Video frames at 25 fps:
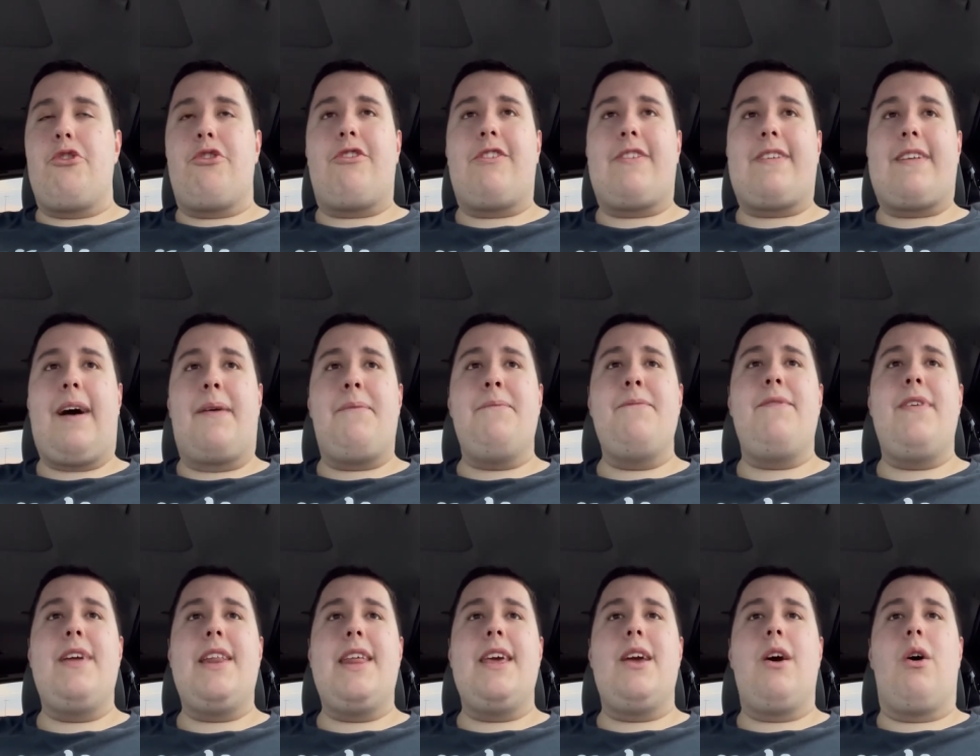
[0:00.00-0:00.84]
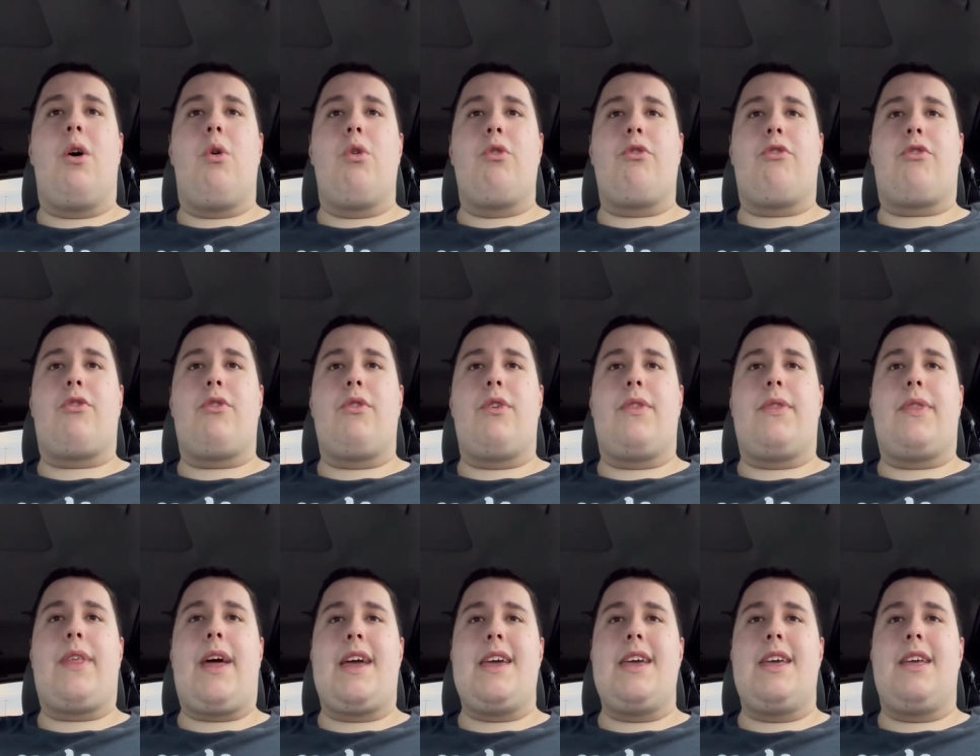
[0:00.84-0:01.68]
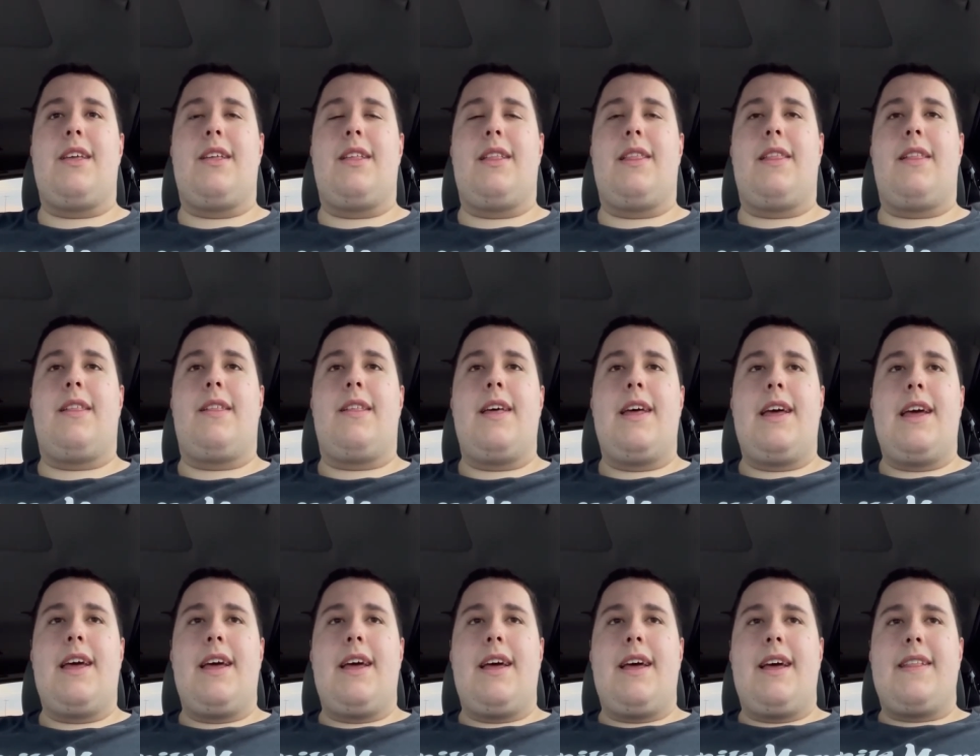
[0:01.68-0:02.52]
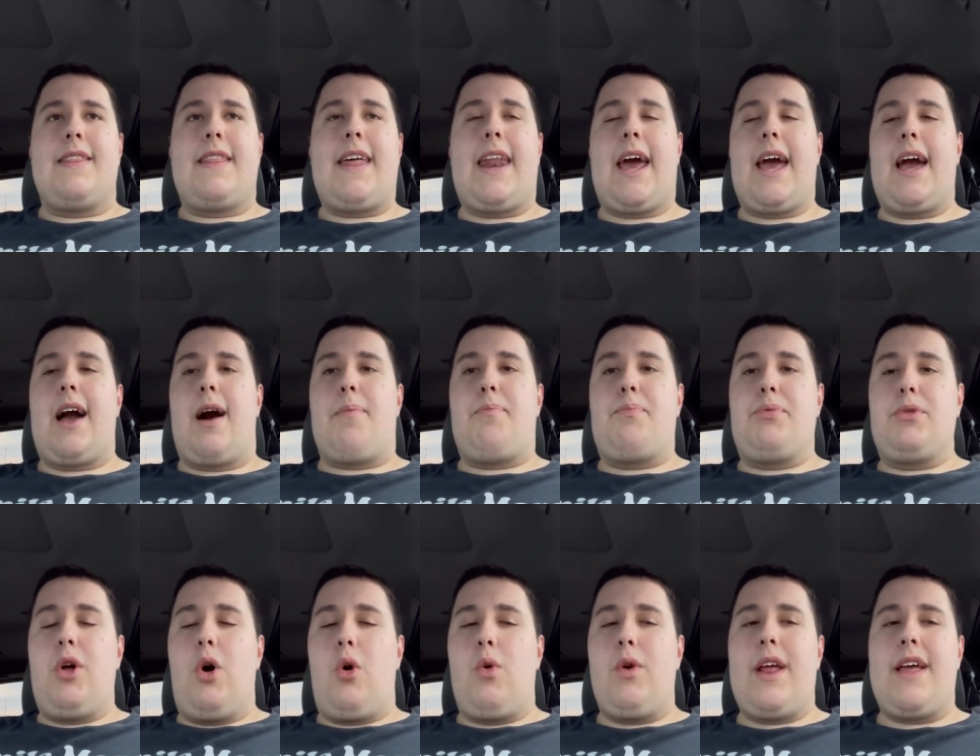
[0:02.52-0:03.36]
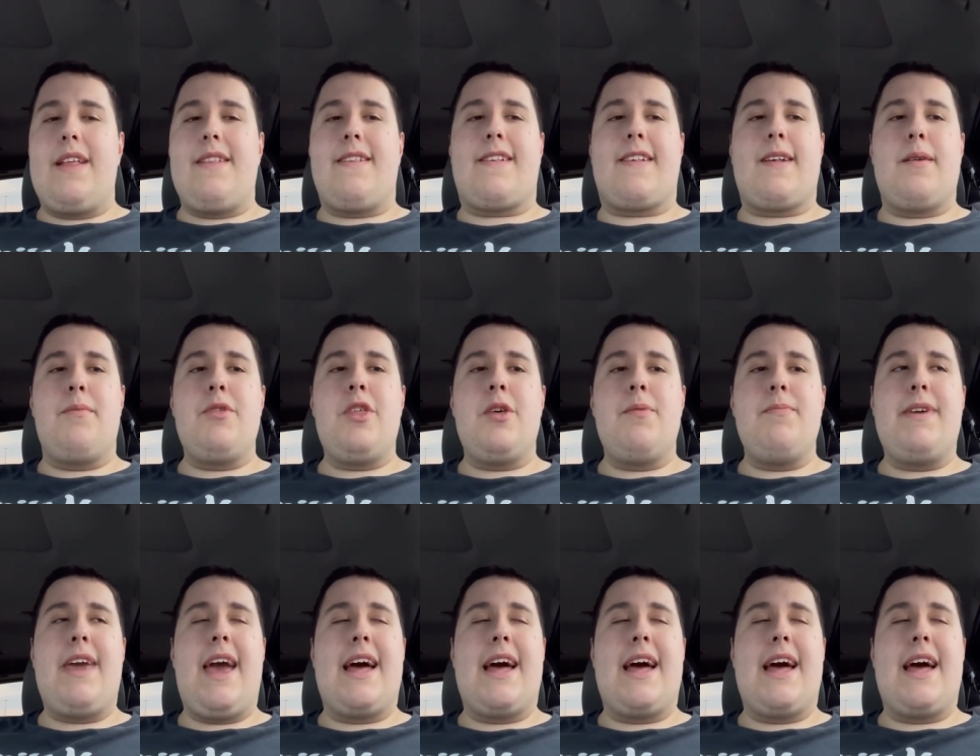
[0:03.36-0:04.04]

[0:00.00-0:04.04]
some videos that that I upload and some of them